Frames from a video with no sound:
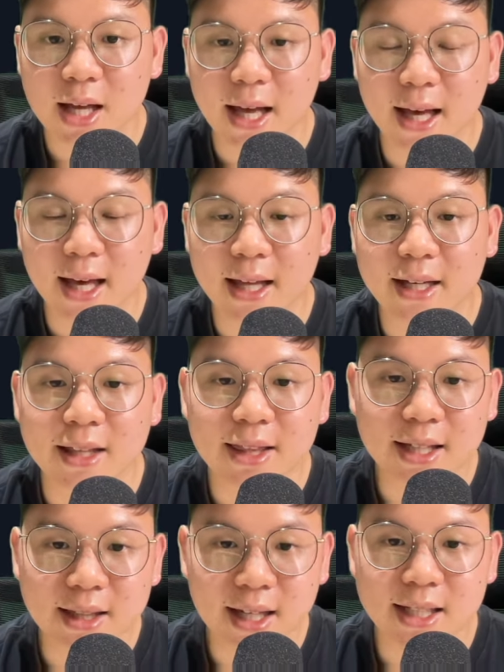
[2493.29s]
And I
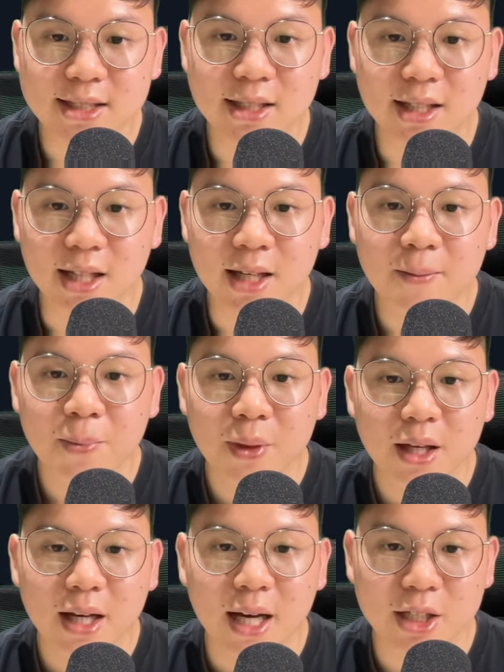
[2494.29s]
think lastly,
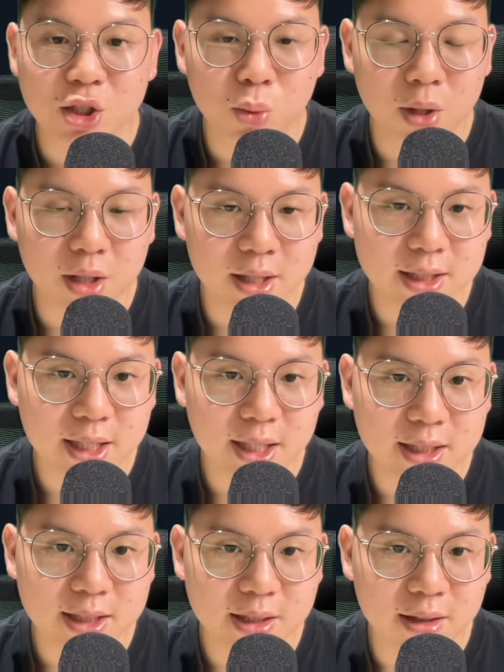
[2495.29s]
I just want to
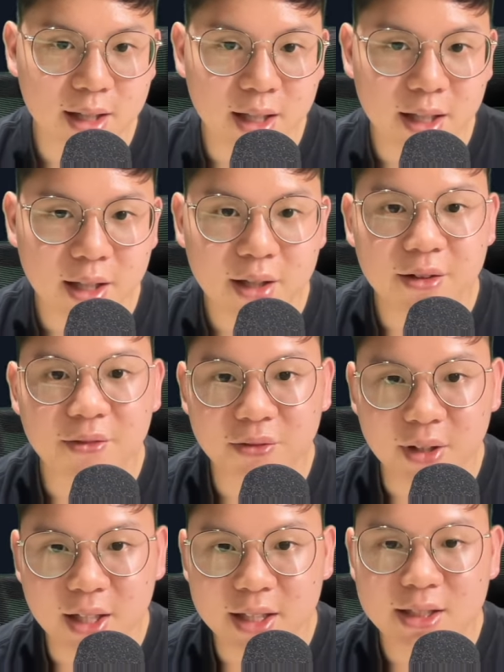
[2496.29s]
discuss the
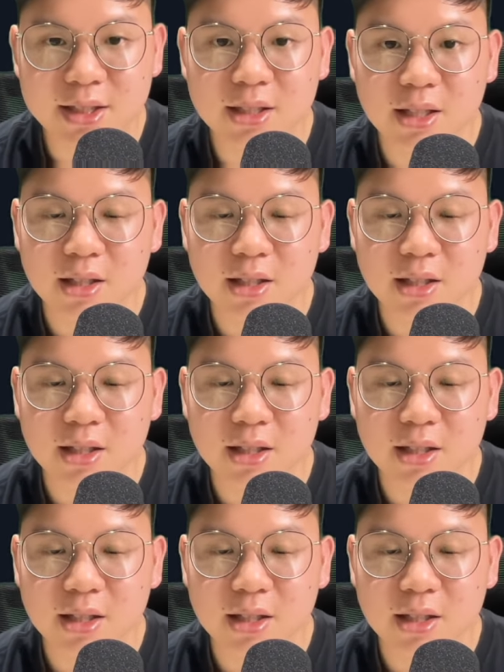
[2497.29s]
converse,